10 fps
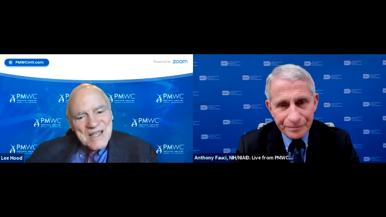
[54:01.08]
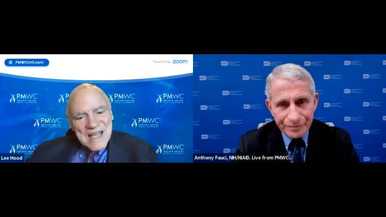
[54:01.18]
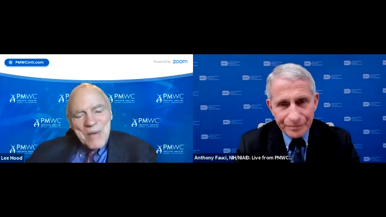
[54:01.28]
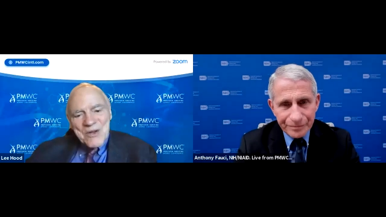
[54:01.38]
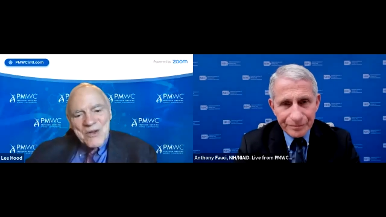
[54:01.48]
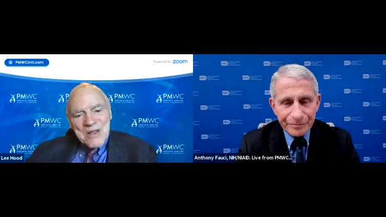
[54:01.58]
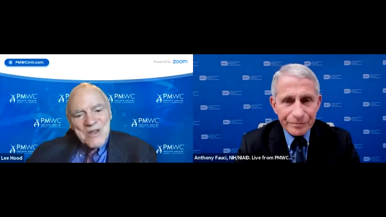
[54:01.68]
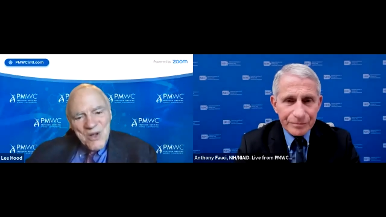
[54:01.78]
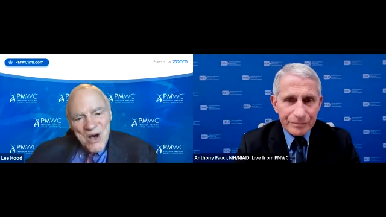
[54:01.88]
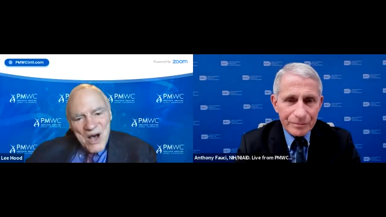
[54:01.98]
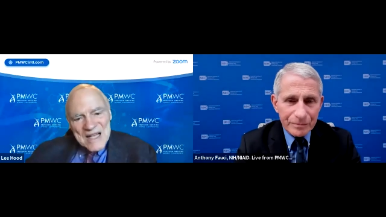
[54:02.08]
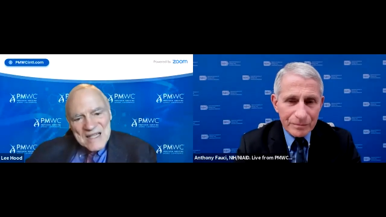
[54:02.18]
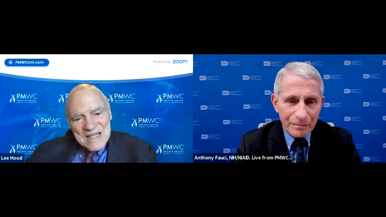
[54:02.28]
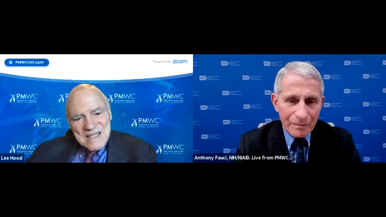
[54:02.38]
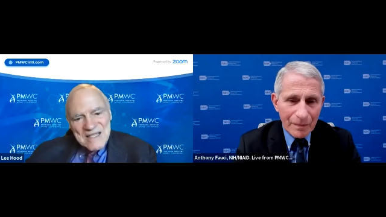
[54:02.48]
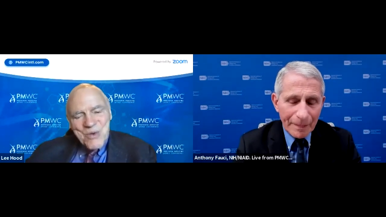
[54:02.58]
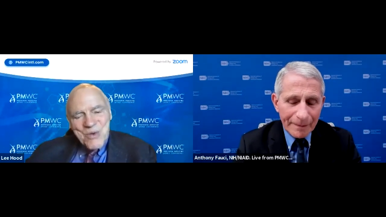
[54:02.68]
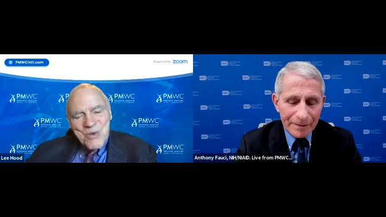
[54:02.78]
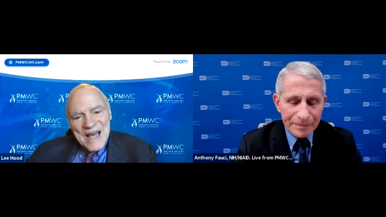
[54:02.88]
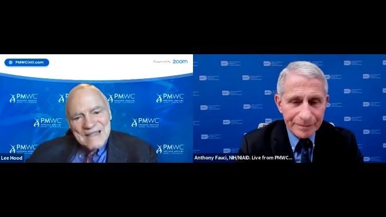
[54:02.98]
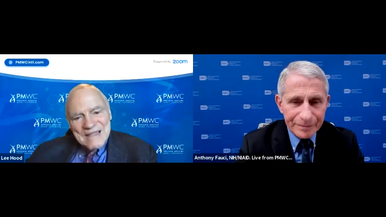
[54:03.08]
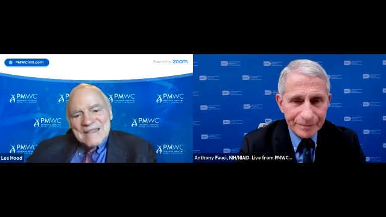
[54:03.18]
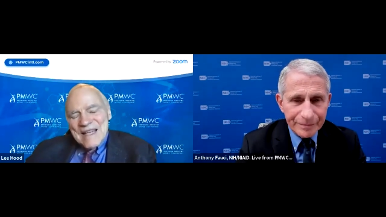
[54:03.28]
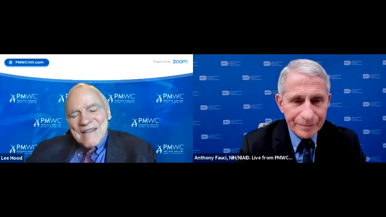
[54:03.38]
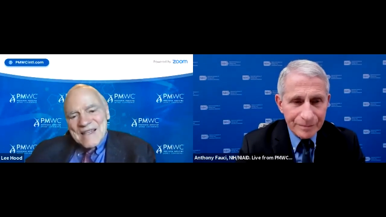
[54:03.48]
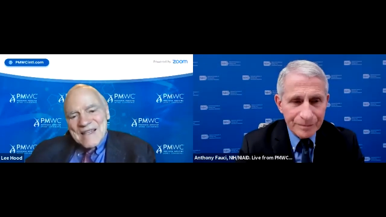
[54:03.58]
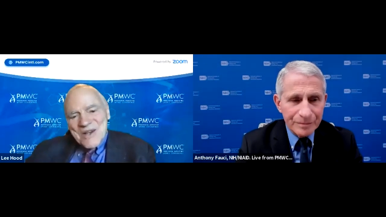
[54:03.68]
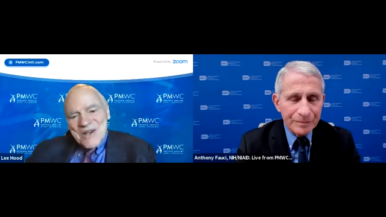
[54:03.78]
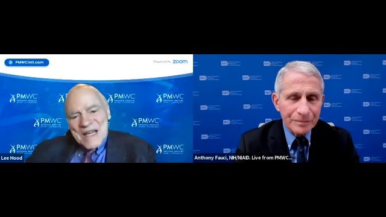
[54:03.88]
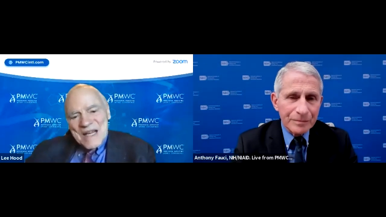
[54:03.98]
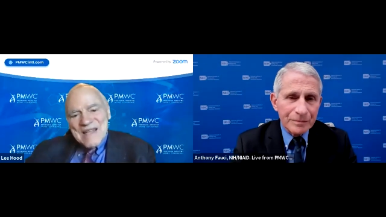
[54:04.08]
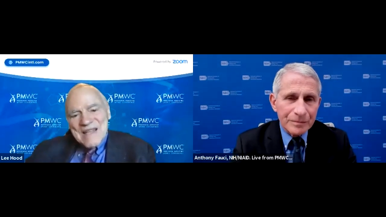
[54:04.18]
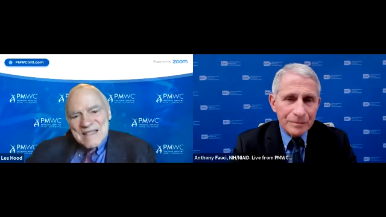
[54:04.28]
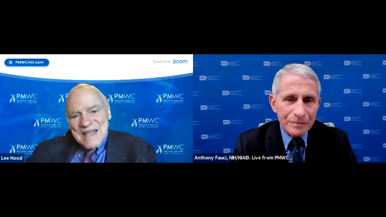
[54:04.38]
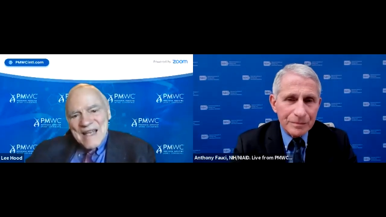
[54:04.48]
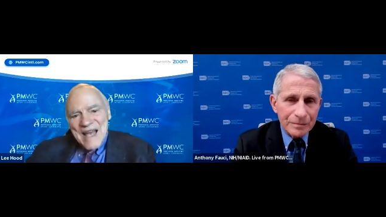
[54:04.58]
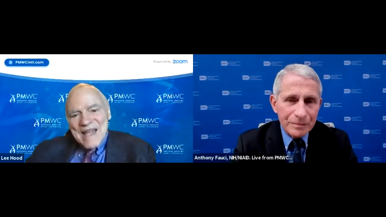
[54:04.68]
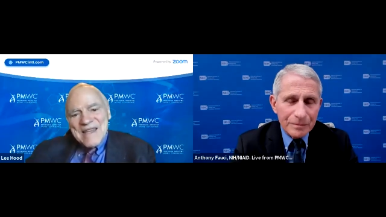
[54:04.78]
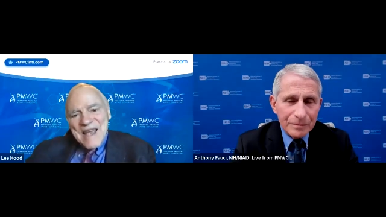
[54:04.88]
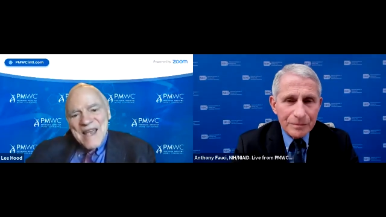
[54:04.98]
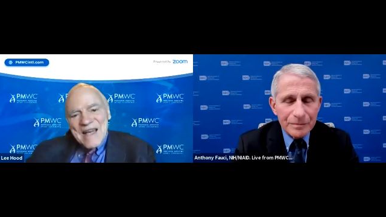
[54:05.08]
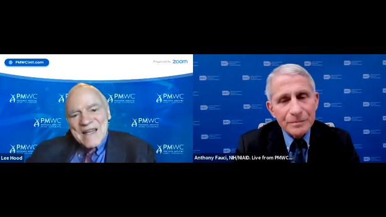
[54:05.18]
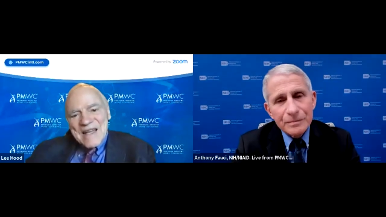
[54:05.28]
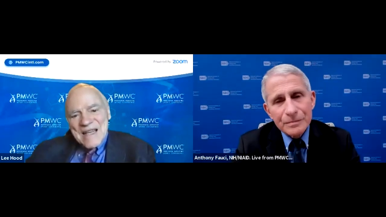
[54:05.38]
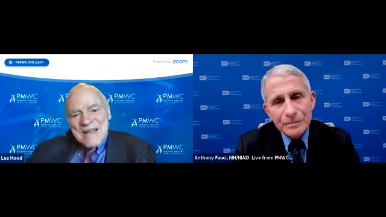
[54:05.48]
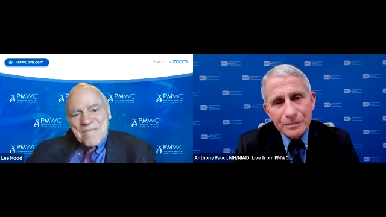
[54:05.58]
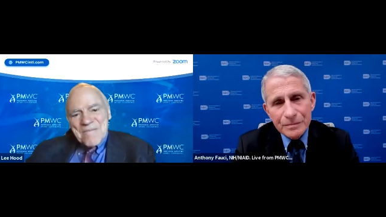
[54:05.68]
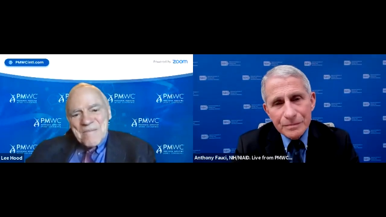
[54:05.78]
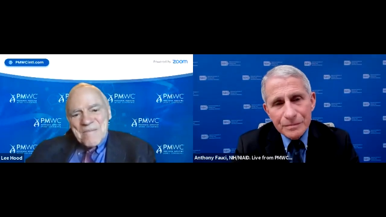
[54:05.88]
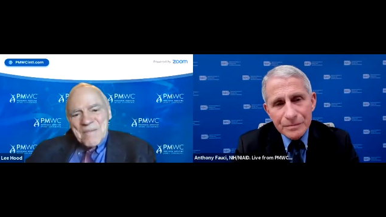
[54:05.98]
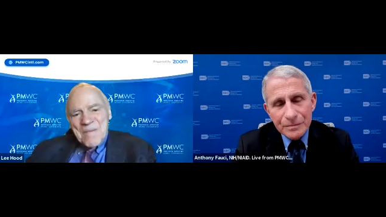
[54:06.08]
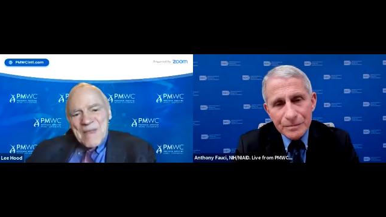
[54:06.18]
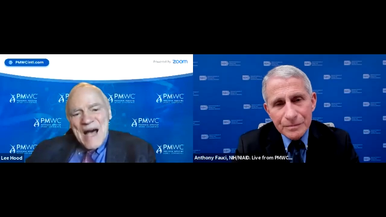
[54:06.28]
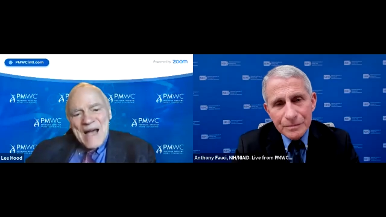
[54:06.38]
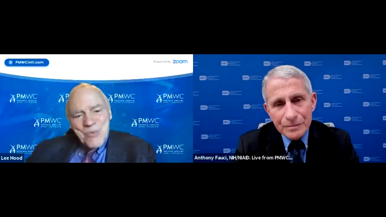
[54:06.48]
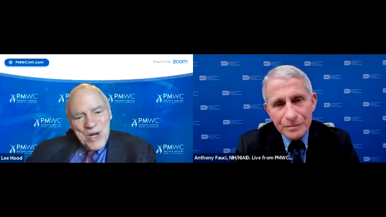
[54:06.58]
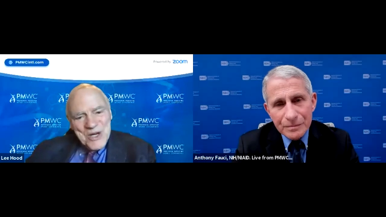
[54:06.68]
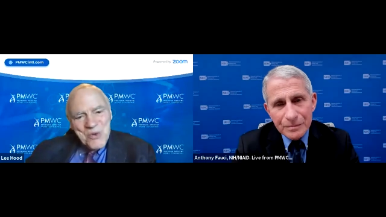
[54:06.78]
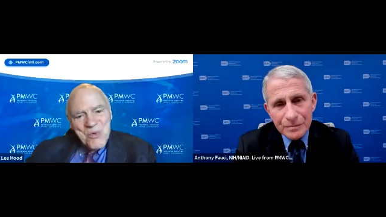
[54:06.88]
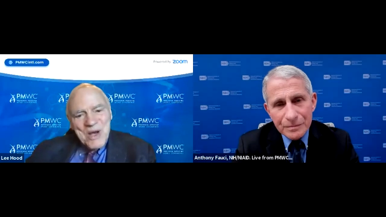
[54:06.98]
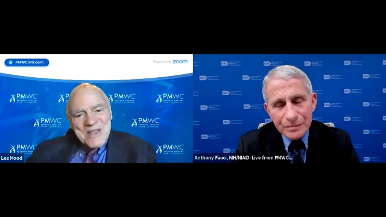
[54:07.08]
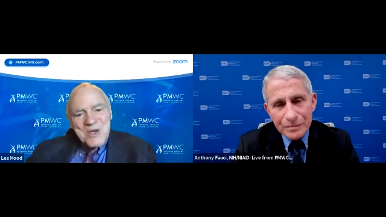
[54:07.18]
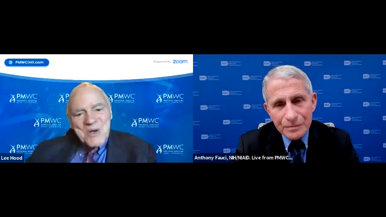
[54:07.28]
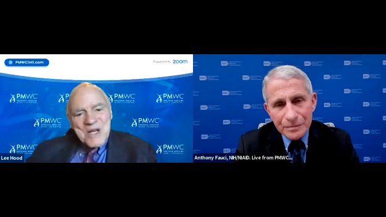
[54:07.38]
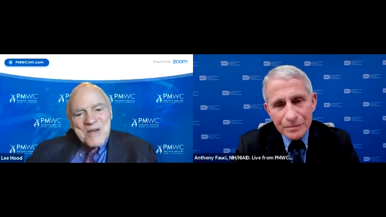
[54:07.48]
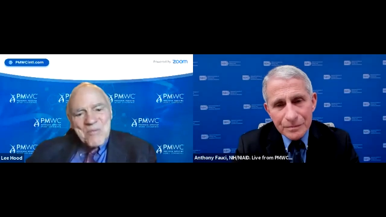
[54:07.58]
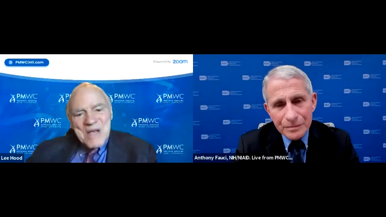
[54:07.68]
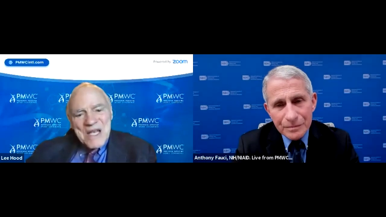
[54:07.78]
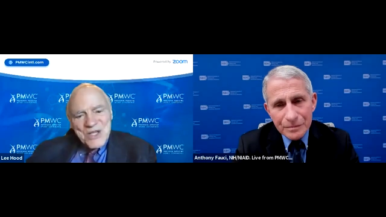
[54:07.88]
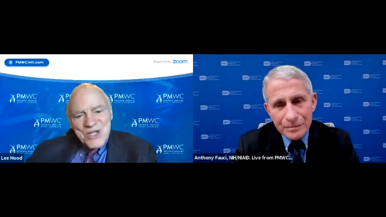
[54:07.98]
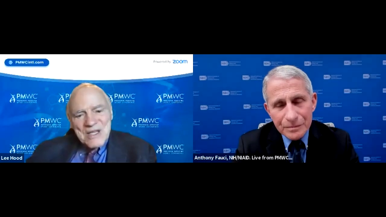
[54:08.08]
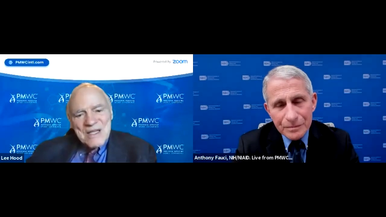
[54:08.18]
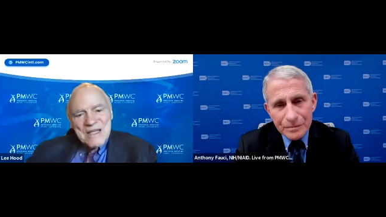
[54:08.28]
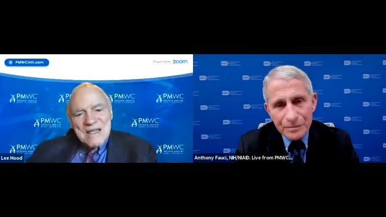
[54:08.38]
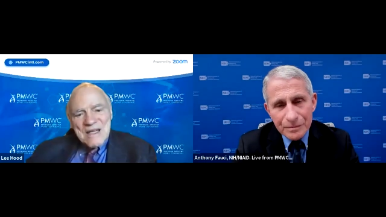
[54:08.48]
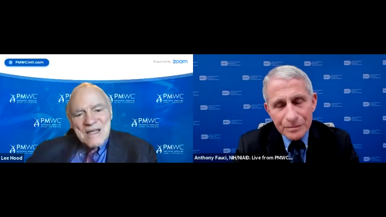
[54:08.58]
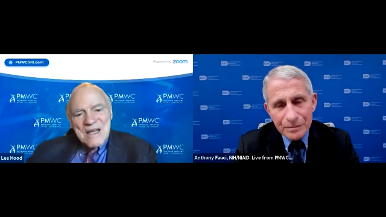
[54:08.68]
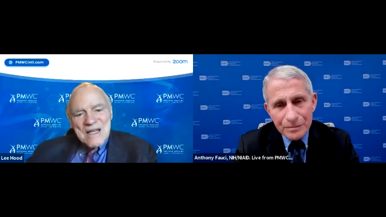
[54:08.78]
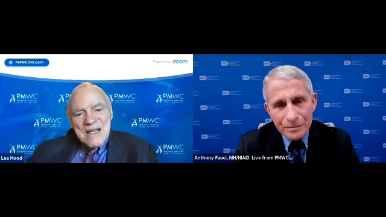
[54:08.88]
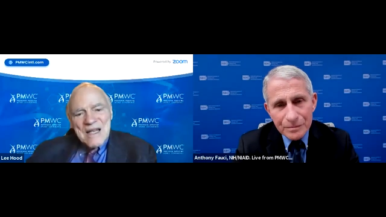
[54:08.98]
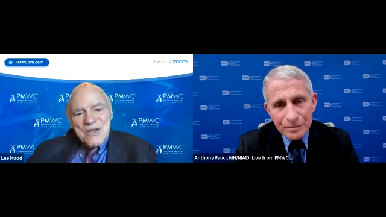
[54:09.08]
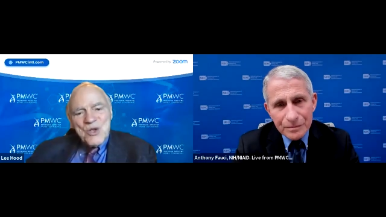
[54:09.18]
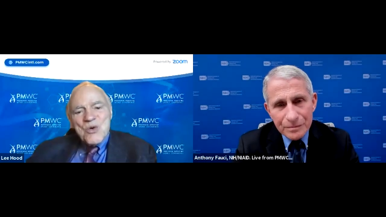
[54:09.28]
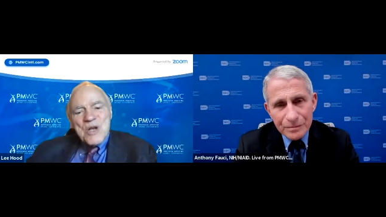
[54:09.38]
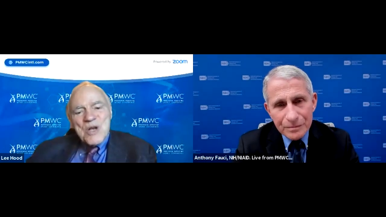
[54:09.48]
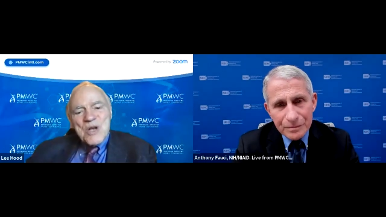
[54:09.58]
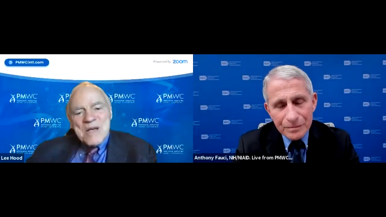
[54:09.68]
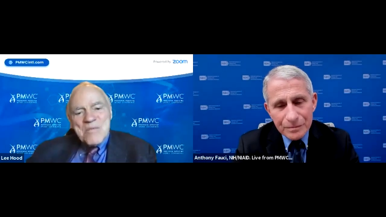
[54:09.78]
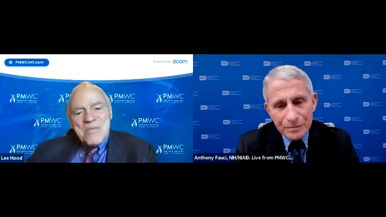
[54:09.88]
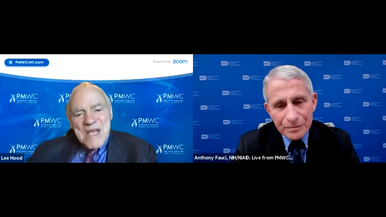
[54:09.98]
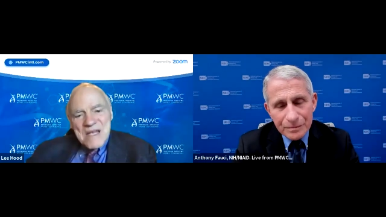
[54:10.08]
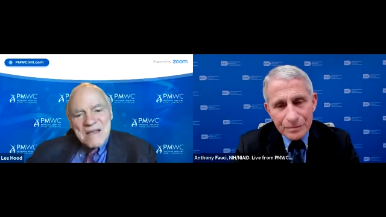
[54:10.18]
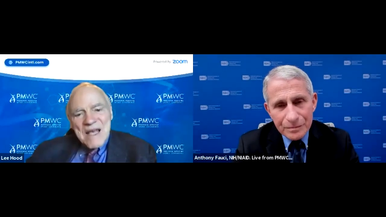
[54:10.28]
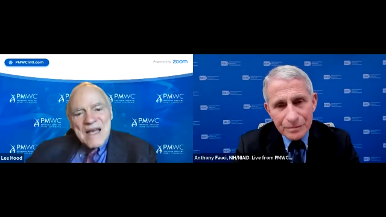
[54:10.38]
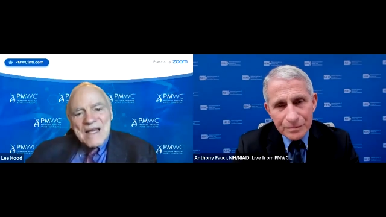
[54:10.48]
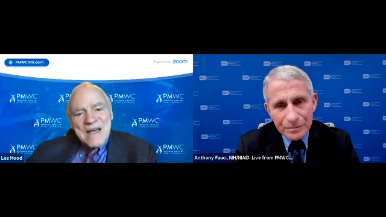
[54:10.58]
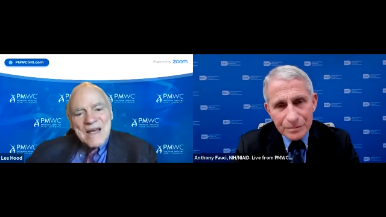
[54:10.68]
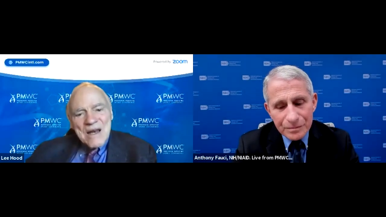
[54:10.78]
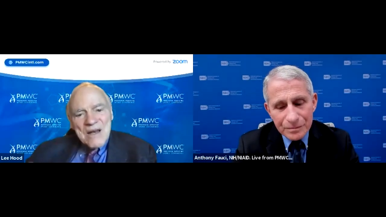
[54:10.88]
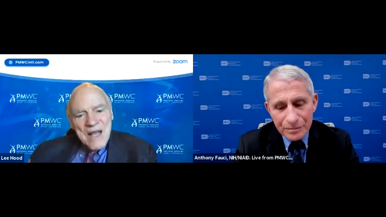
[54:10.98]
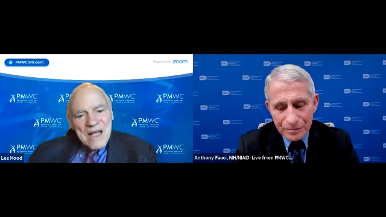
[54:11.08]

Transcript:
Speaker 1: about the loss that we've had in that context. And yet, I wonder whether you can meet you can meet and and